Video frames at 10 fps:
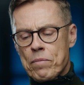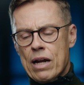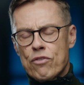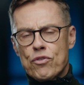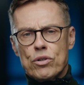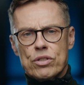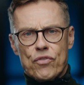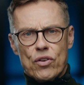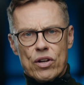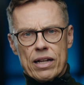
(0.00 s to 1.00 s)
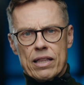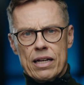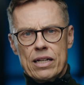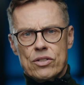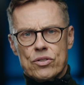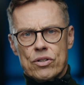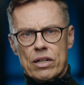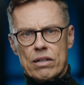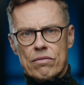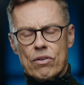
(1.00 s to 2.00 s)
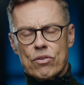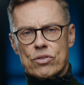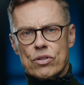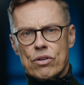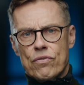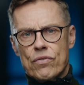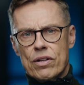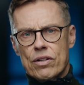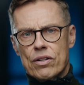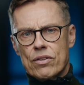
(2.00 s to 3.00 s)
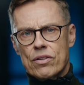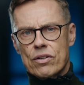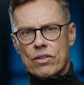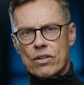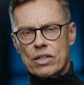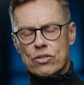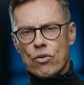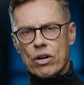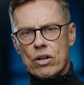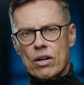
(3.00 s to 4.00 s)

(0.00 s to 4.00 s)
And of course, if you look at the history or sort of the historical